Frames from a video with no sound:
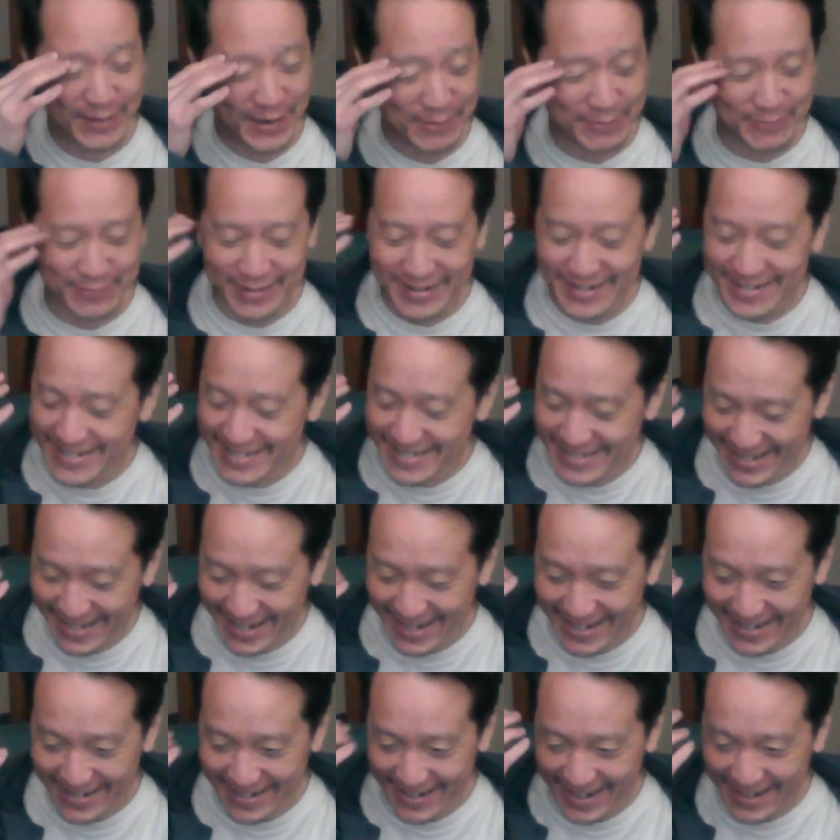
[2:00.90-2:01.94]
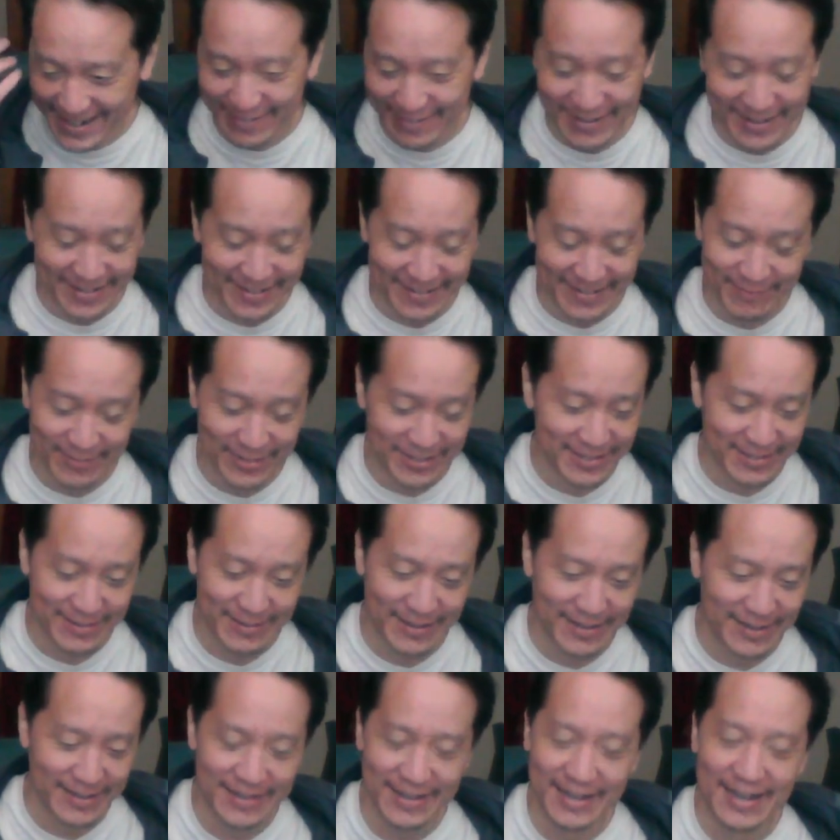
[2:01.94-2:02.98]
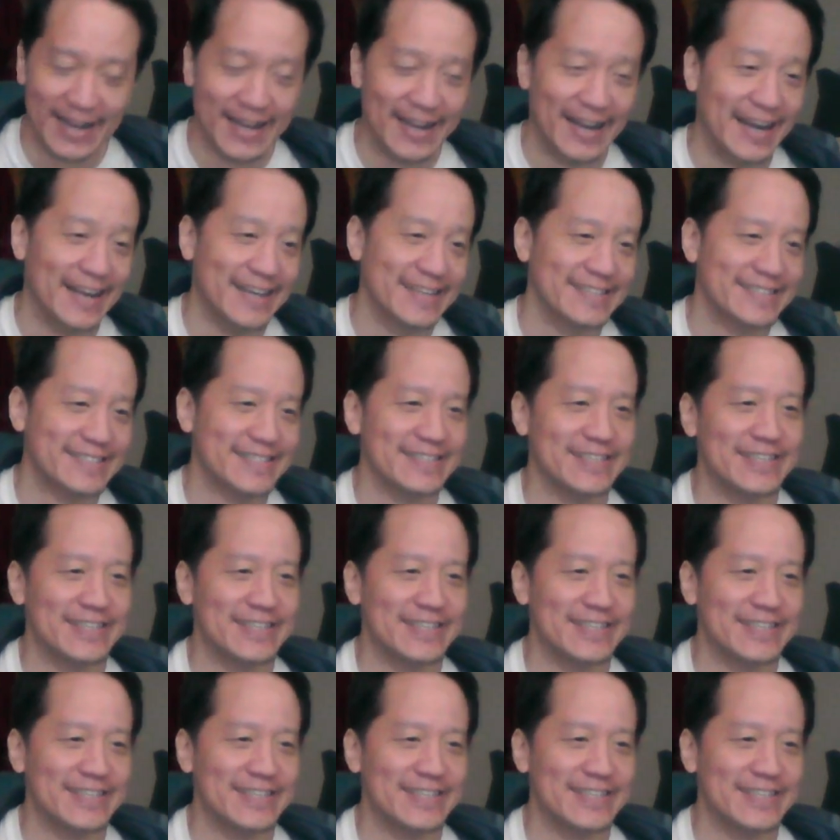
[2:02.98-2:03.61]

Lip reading: brain just got just. I just